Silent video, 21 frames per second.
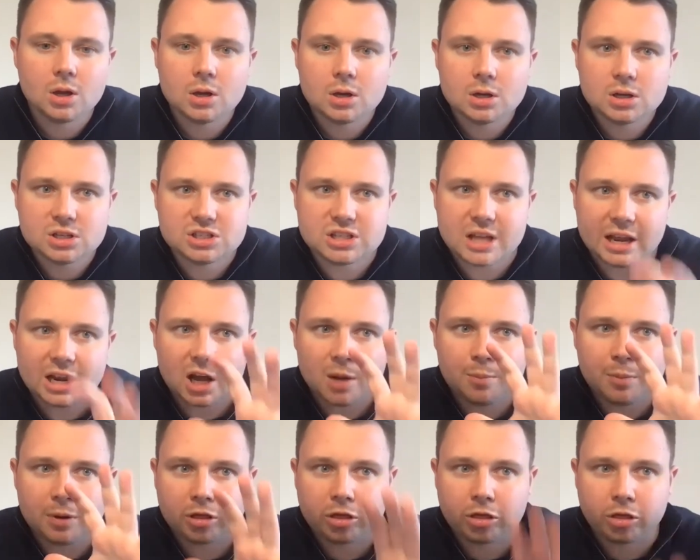Step
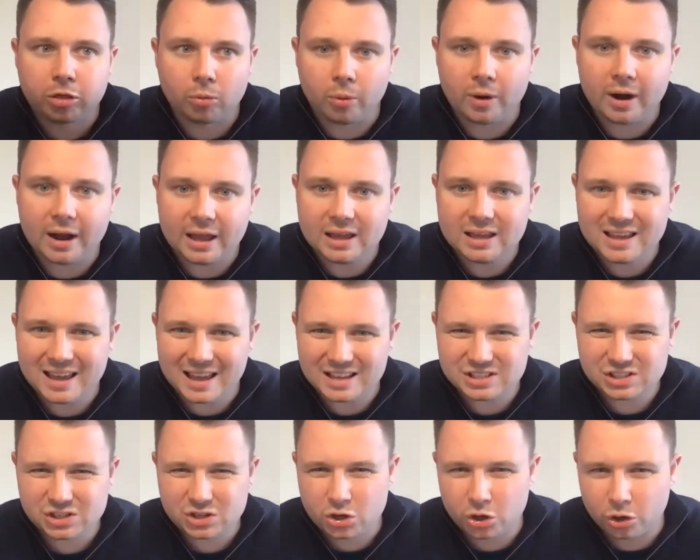number 3
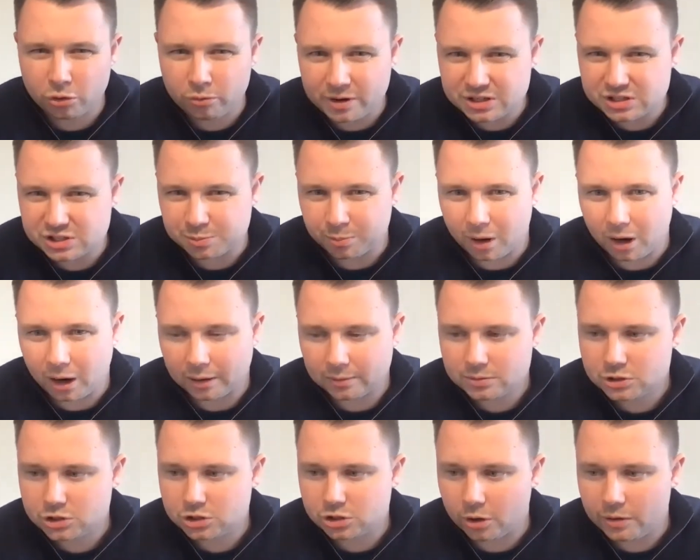is charisma.
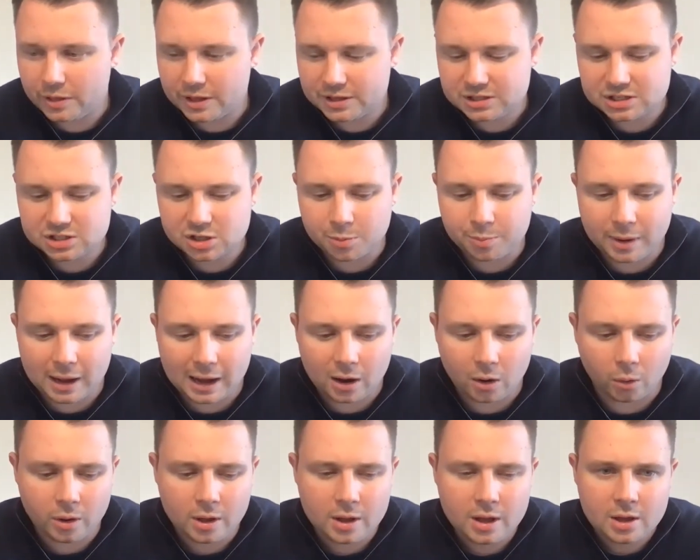So this is
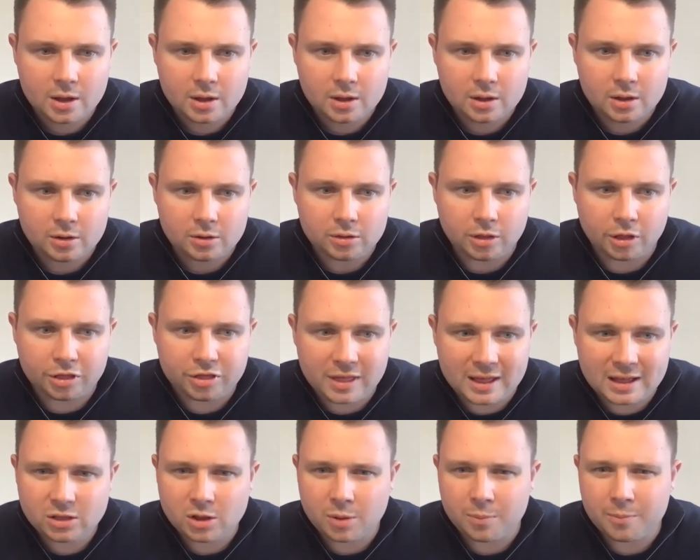about the
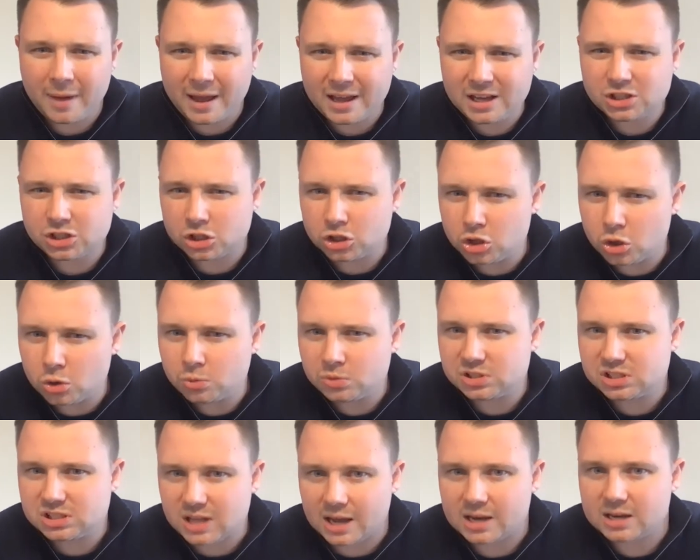thing that makes you
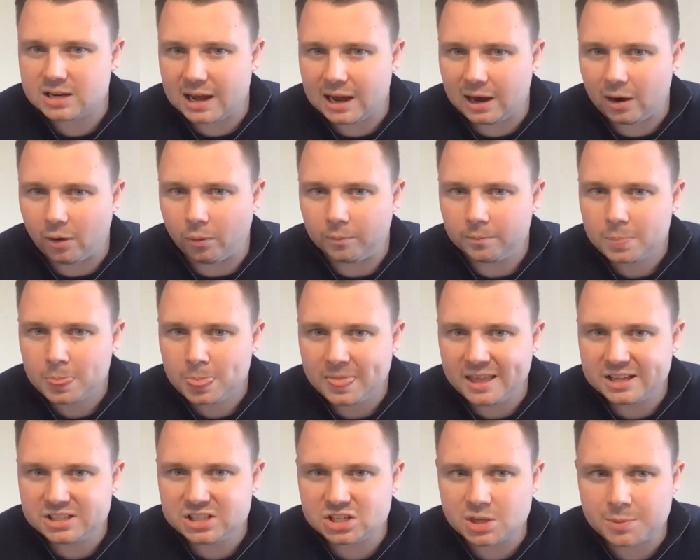stand out.
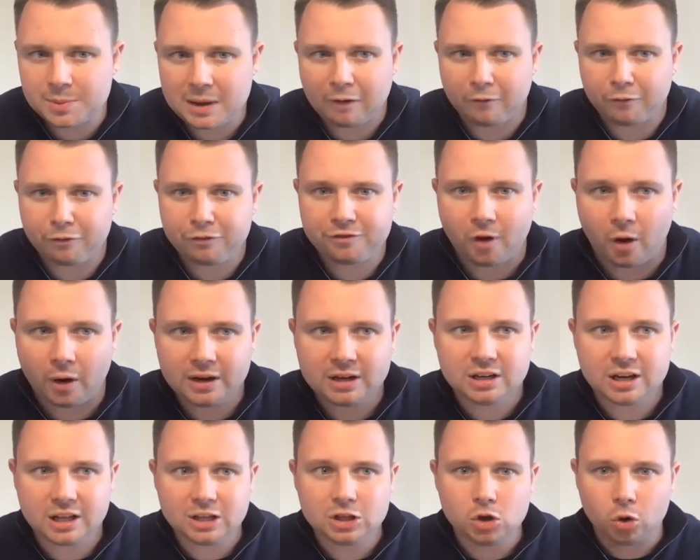This is about
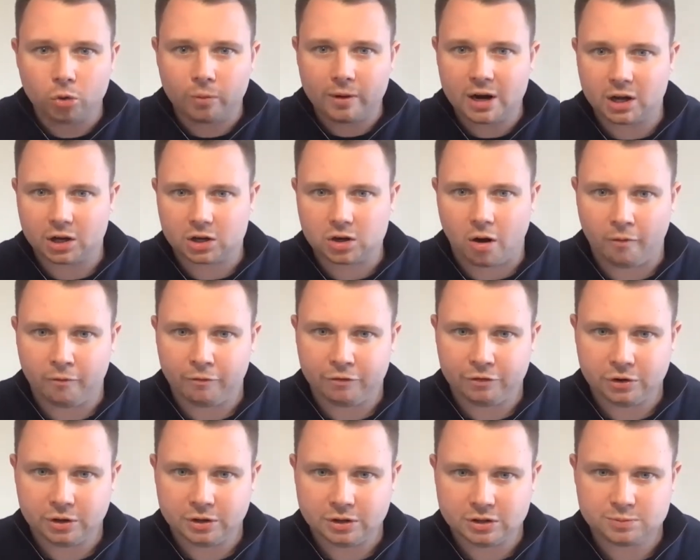finding your inner
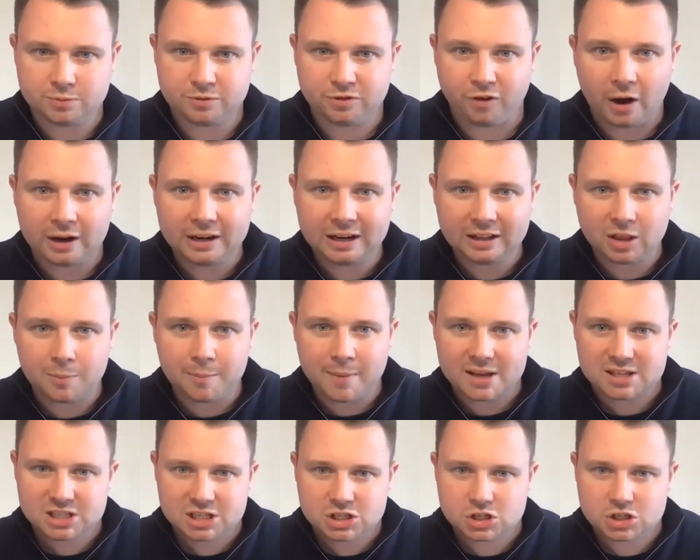confidence, finding the message